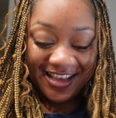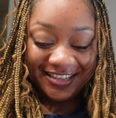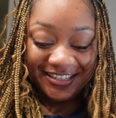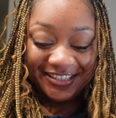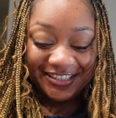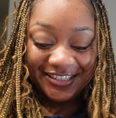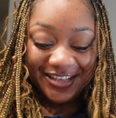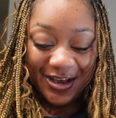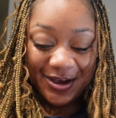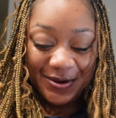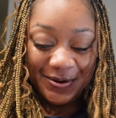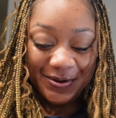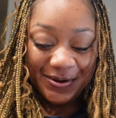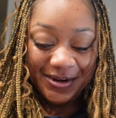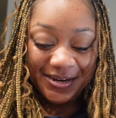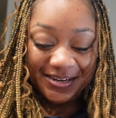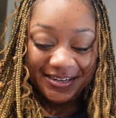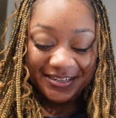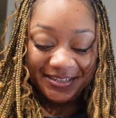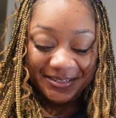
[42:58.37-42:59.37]
So
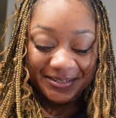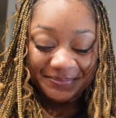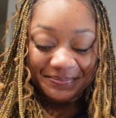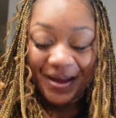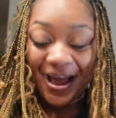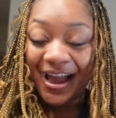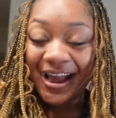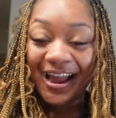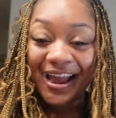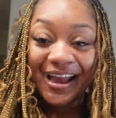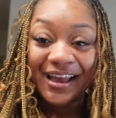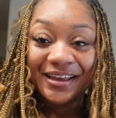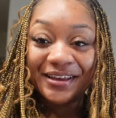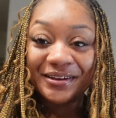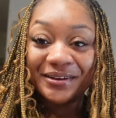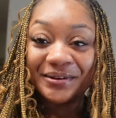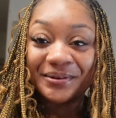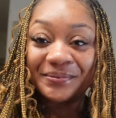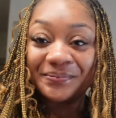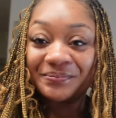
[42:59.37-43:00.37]
I got
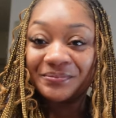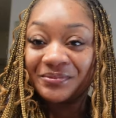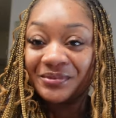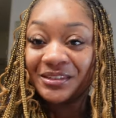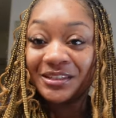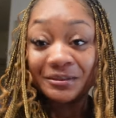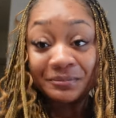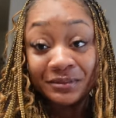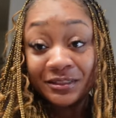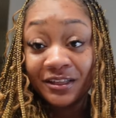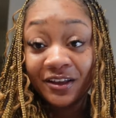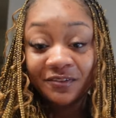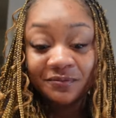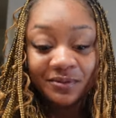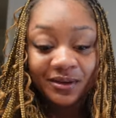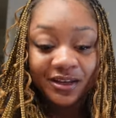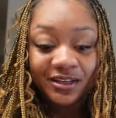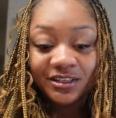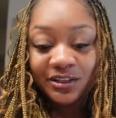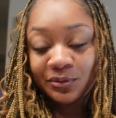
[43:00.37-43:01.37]
him some stuff
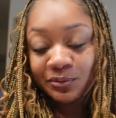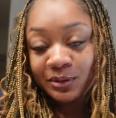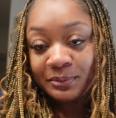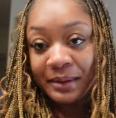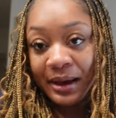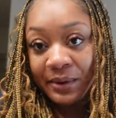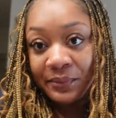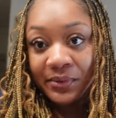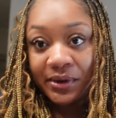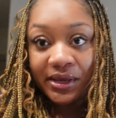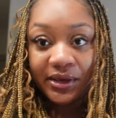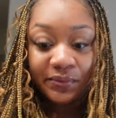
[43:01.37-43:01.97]
because it was buy one,